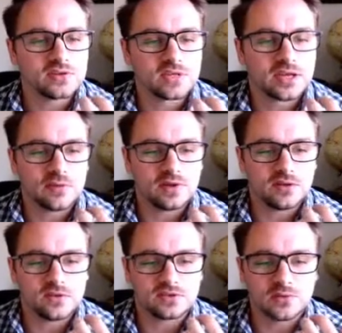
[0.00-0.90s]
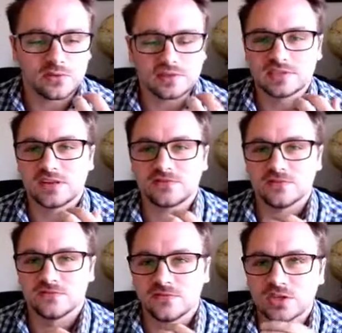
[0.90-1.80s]
going on. There's all these
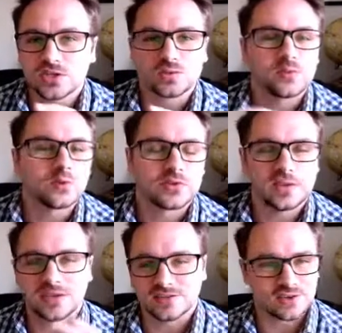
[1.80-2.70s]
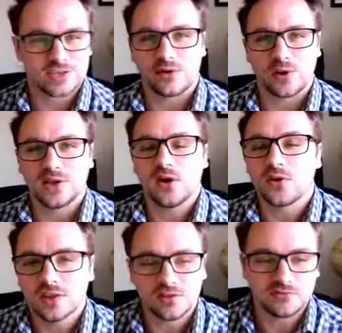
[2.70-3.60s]
different visual things that are going on
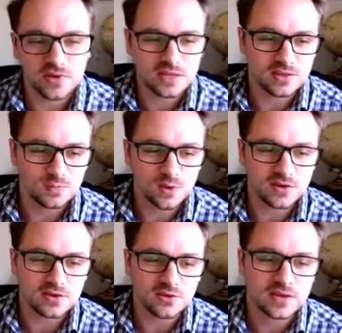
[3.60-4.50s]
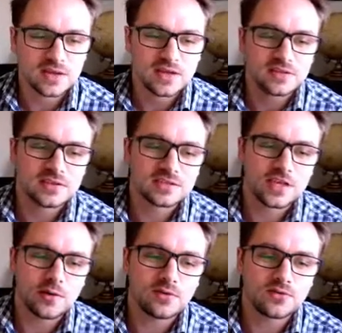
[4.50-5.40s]
in the world that's
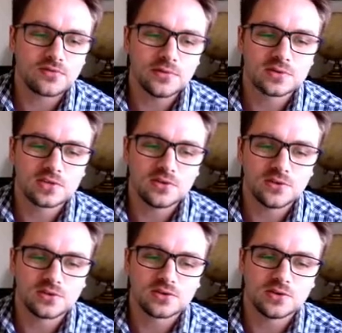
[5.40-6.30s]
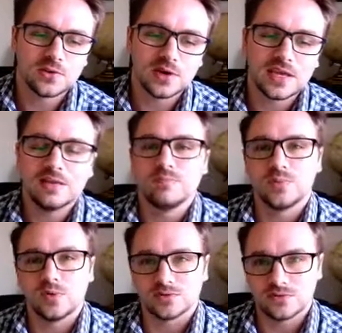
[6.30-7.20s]
going through to your
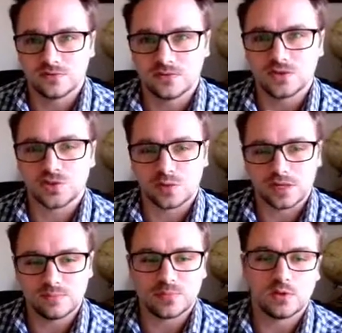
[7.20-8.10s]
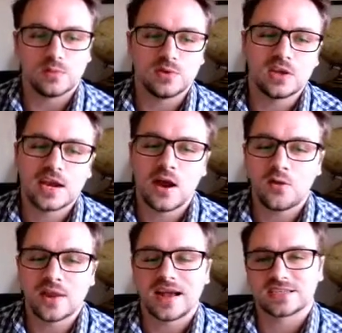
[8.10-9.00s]
input, your visual input. But you can
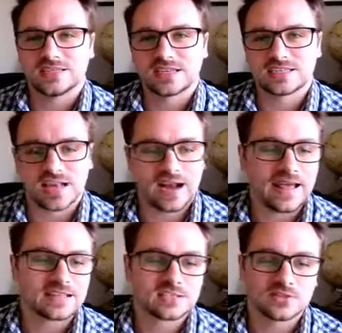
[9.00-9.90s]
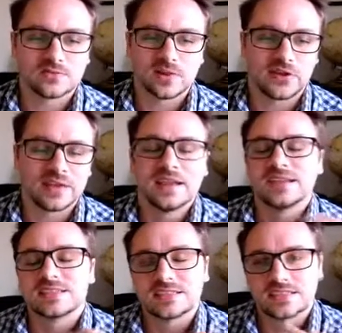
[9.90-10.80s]
only actually select something like
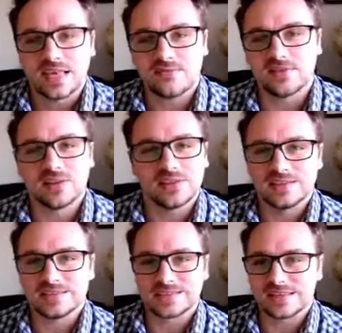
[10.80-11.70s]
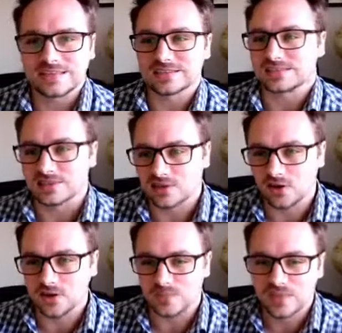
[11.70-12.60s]
7 of these things at a
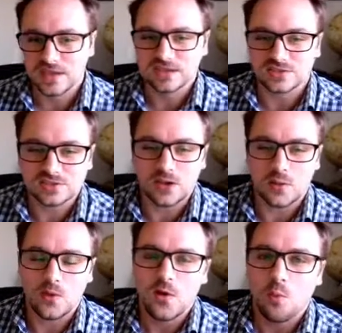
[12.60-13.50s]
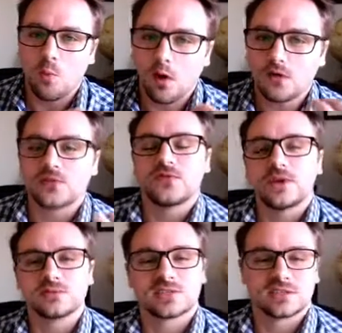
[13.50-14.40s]
time. So what
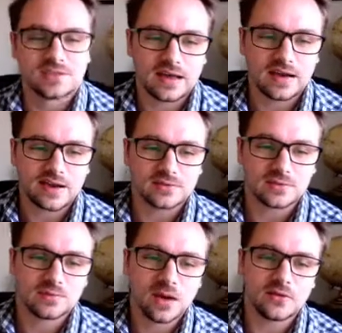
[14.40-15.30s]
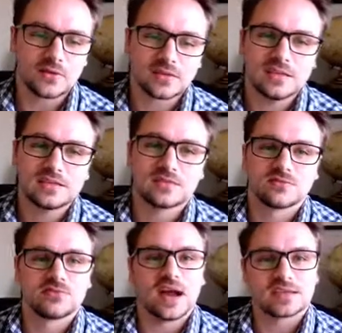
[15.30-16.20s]
filters that out? Well, this
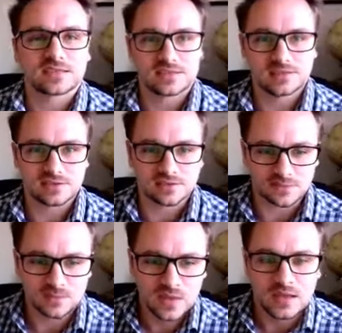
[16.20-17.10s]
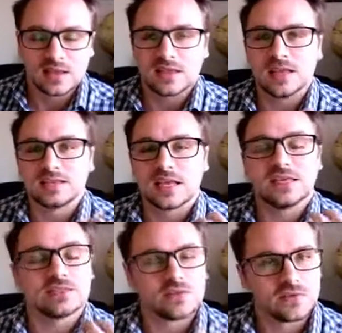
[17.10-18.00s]
RAS system
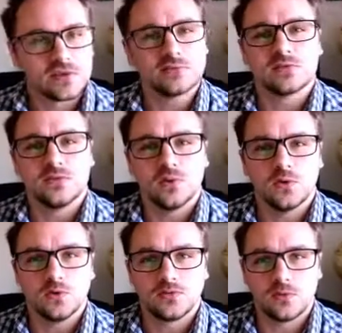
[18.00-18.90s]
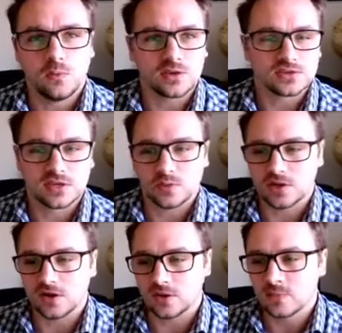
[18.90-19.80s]
is the filter for what's
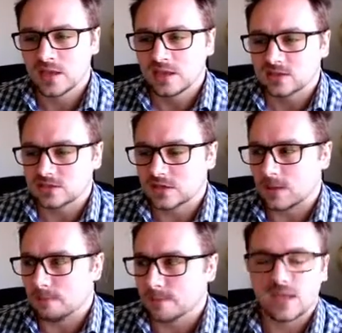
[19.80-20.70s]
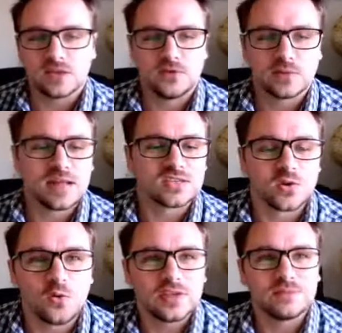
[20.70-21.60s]
going on. So if you can imagine
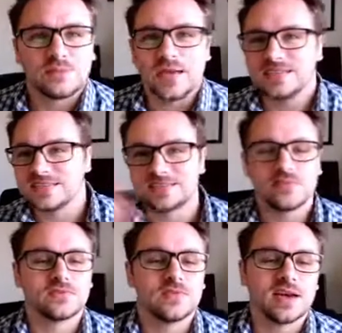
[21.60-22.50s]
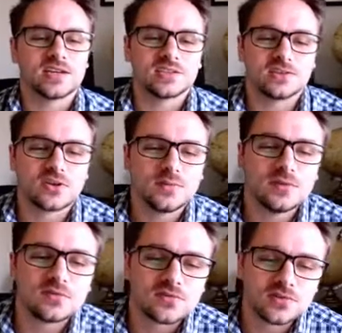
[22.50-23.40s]
all these pieces of information that are
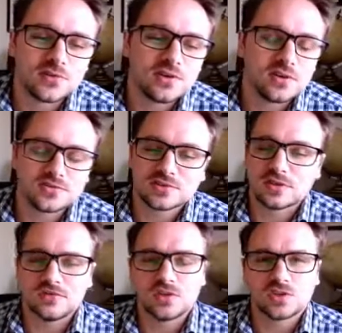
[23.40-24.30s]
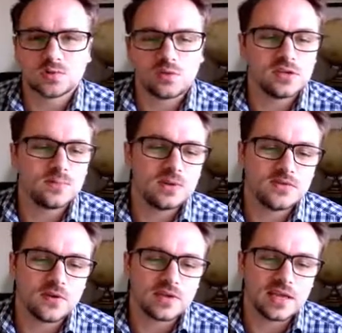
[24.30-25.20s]
coming through, and not just the visual, but you've
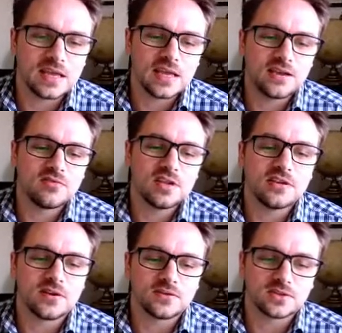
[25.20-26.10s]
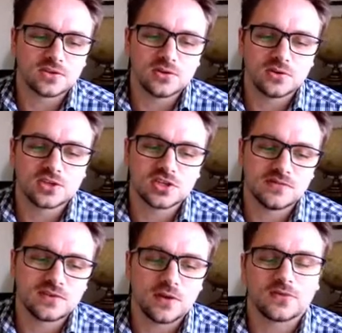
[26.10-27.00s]
got the hearing, you've got the touch,
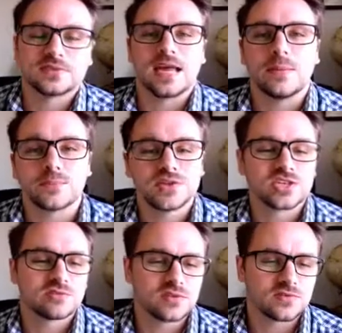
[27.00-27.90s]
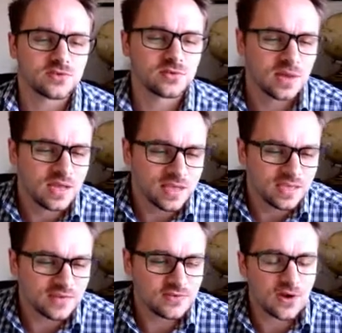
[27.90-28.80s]
you've got temperature of the room,
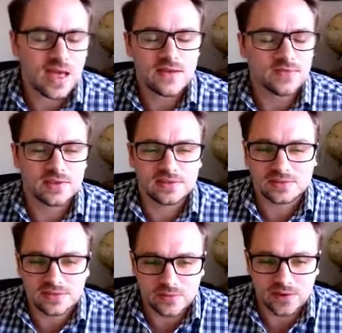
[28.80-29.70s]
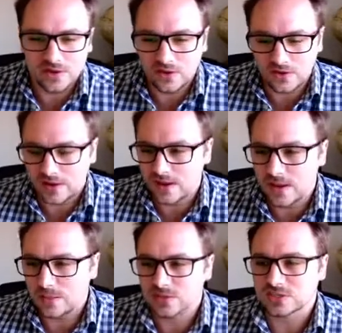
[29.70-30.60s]
you've got everything that's going
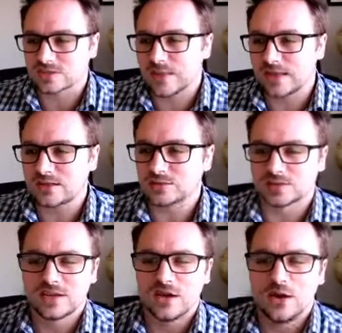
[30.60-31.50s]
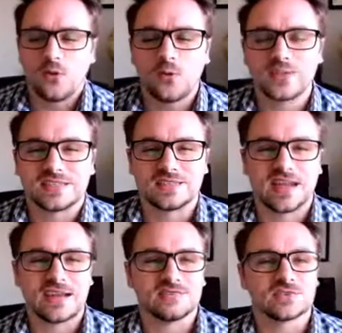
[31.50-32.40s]
on, the smells. All this
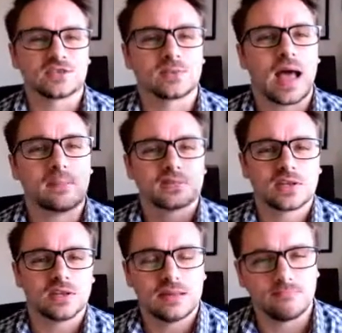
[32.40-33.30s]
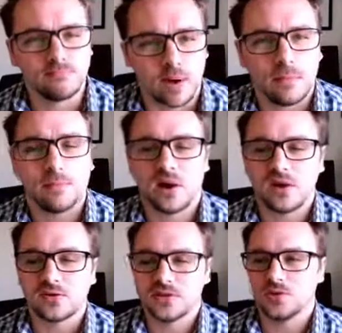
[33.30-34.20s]
data is just absolutely
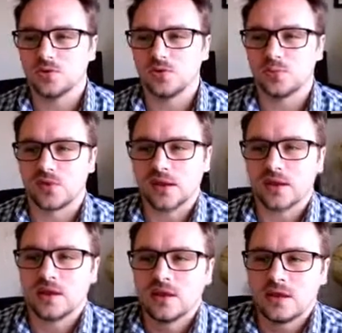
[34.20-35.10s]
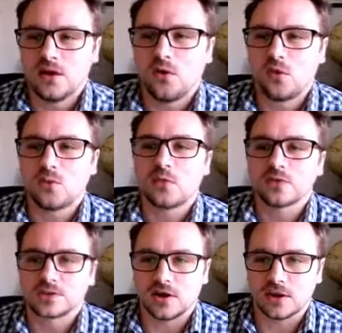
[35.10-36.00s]
bombarding your brain all
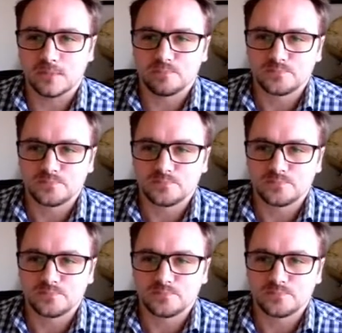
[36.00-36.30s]
the time.